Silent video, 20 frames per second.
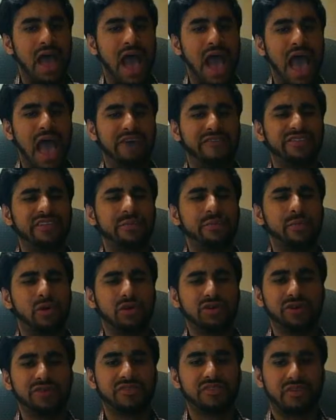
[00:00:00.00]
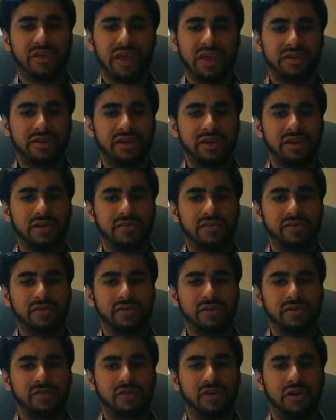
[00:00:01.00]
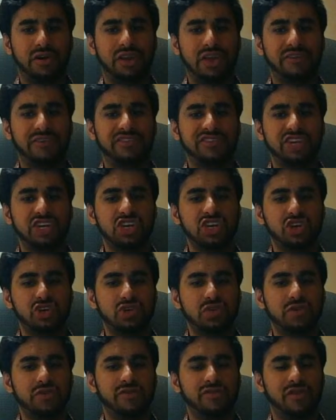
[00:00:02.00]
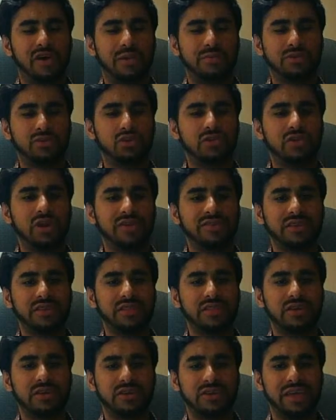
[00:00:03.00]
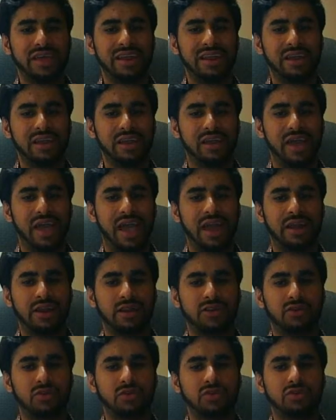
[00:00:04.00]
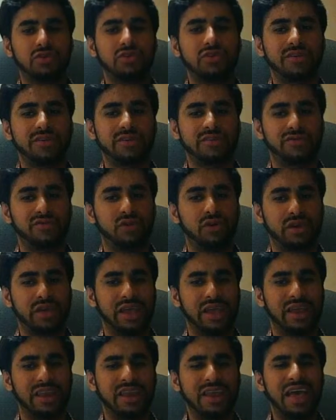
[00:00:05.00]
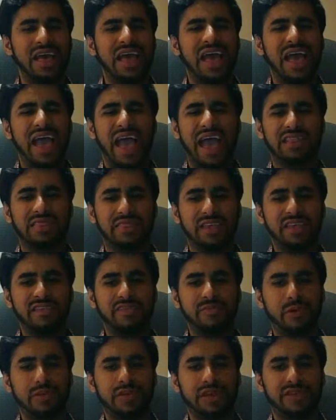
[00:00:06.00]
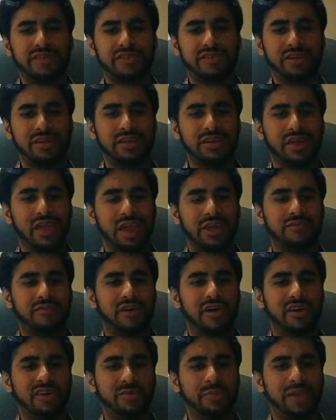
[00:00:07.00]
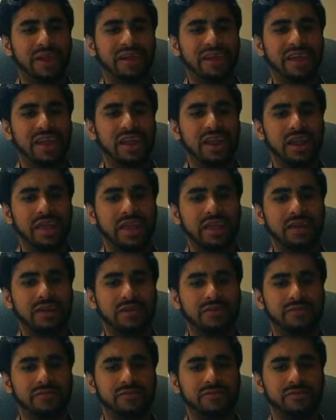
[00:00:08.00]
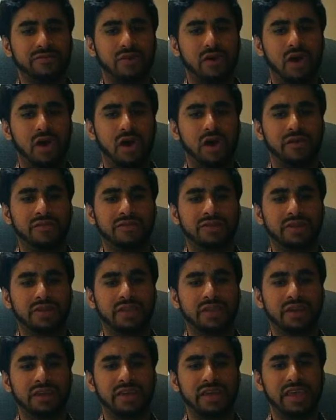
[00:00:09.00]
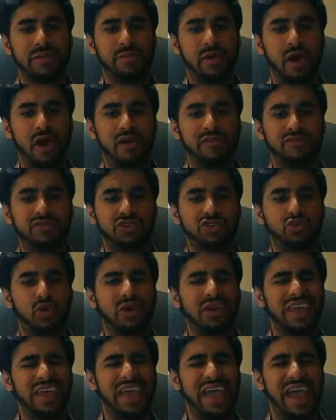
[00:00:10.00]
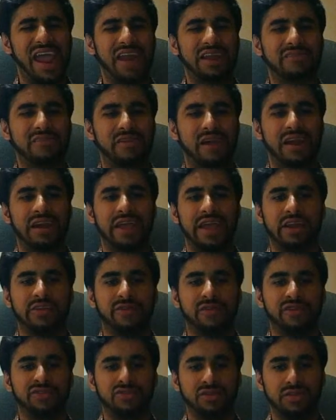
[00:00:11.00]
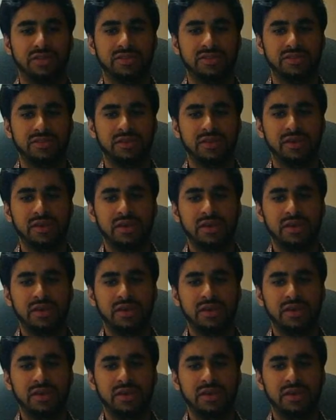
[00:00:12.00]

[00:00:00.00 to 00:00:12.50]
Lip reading: I was a board of director for Division 2 from 2013 and to 2014, and this position involved me dealing of the team of 28 great individuals